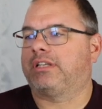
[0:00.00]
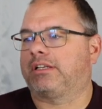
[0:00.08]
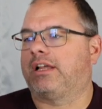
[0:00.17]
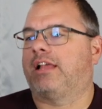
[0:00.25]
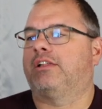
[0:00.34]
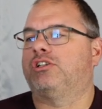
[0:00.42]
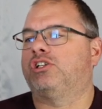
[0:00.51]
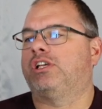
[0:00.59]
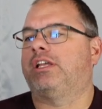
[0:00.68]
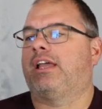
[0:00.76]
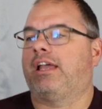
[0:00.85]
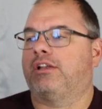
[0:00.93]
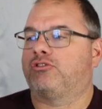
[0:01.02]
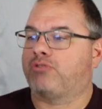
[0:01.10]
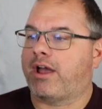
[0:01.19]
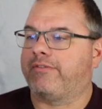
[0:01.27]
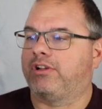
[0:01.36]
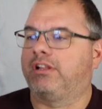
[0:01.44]
technology and
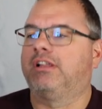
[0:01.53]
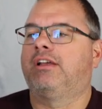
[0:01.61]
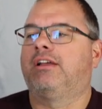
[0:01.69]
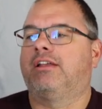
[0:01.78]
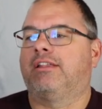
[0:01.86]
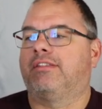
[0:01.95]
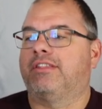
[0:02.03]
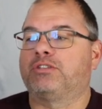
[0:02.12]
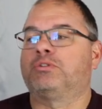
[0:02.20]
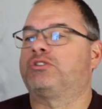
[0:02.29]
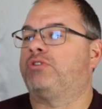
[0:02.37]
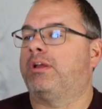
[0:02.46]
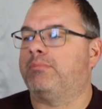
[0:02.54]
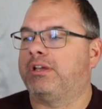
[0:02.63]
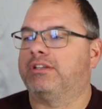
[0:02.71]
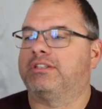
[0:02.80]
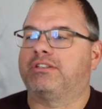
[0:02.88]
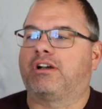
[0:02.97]
travel. This one's great
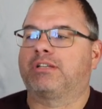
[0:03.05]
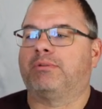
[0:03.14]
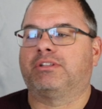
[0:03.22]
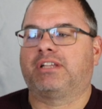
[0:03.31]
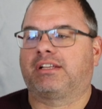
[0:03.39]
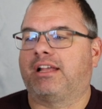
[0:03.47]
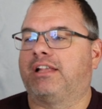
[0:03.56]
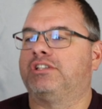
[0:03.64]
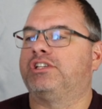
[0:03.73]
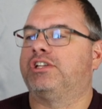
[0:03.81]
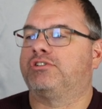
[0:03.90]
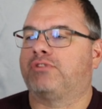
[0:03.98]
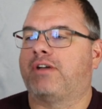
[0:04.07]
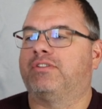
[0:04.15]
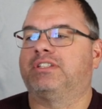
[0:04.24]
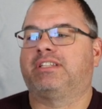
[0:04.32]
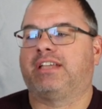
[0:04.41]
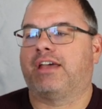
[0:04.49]
because it talks about technology and travel
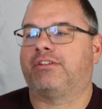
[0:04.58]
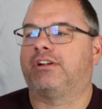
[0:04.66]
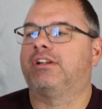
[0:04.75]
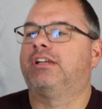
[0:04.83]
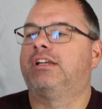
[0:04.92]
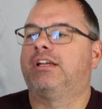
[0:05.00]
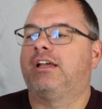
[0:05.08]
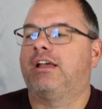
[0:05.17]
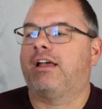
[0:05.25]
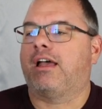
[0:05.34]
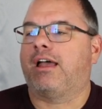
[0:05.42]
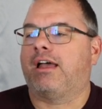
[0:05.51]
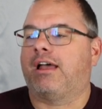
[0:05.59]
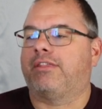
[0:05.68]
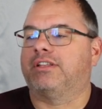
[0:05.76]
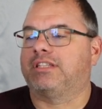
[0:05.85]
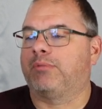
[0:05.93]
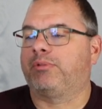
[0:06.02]
together.
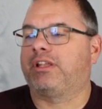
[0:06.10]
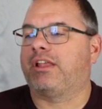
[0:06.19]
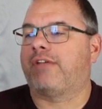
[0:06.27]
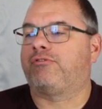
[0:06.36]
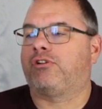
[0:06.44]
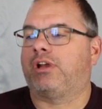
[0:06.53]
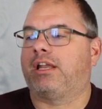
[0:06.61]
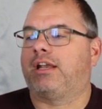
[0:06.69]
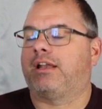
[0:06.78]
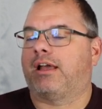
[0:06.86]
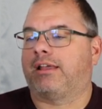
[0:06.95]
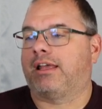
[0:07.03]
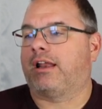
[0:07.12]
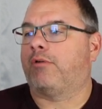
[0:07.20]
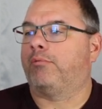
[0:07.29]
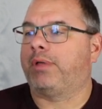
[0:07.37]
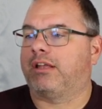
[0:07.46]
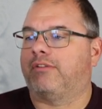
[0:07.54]
The template that I've created, again, I
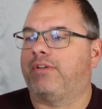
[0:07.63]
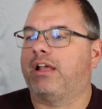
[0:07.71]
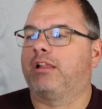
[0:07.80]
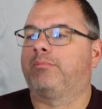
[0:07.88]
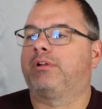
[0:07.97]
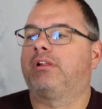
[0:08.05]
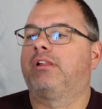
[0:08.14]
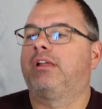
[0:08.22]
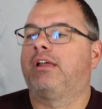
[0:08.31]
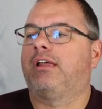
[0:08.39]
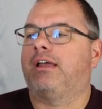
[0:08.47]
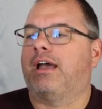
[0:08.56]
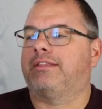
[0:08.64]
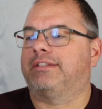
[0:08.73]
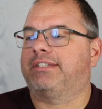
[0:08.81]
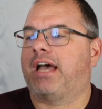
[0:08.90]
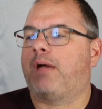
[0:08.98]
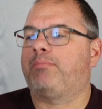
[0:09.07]
will make it available. At the
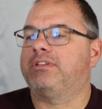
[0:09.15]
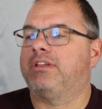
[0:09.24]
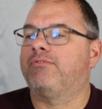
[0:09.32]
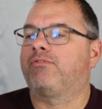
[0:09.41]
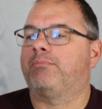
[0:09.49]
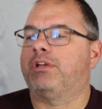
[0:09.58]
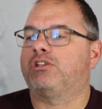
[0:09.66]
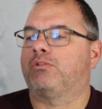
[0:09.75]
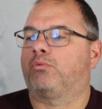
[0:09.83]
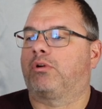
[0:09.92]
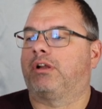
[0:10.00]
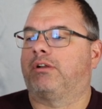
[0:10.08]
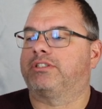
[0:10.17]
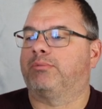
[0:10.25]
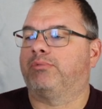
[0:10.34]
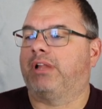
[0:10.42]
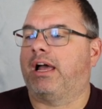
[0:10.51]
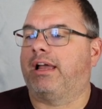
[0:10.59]
top is information we're going to
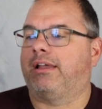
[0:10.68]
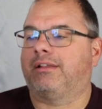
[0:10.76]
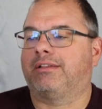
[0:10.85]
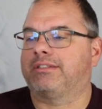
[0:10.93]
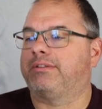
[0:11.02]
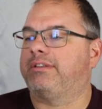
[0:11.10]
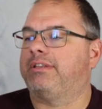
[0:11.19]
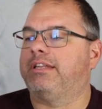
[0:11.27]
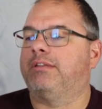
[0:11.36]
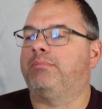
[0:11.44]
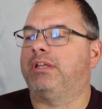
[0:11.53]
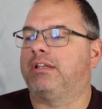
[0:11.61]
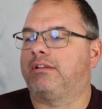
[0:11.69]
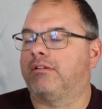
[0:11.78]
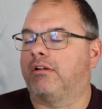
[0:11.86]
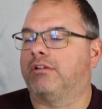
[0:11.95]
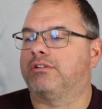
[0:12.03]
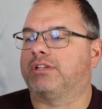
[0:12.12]
supply. It doesn't need to be in
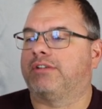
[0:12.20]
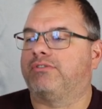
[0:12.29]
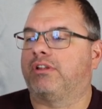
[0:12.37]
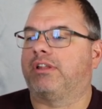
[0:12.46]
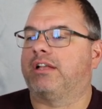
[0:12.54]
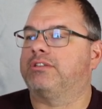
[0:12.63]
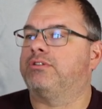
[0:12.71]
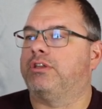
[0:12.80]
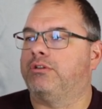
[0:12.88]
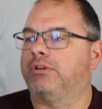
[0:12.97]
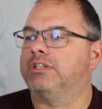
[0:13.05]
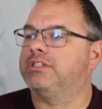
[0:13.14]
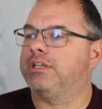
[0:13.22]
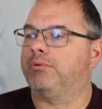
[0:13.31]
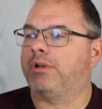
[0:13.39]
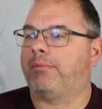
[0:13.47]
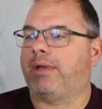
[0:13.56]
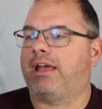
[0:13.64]
colors. I've done that so that you can see
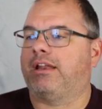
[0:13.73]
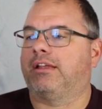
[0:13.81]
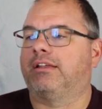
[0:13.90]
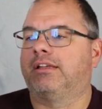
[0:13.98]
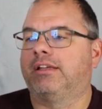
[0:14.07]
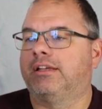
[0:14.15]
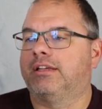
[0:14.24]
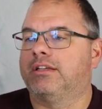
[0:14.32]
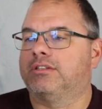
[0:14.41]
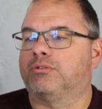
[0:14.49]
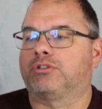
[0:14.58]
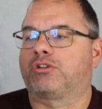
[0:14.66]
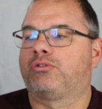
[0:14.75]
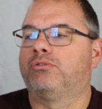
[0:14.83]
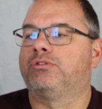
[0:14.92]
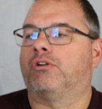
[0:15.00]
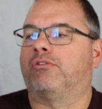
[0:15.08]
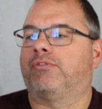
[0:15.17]
what I'm adding. So it's a
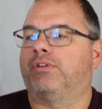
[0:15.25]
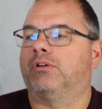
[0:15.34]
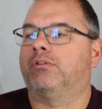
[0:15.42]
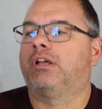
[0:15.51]
cruise overview.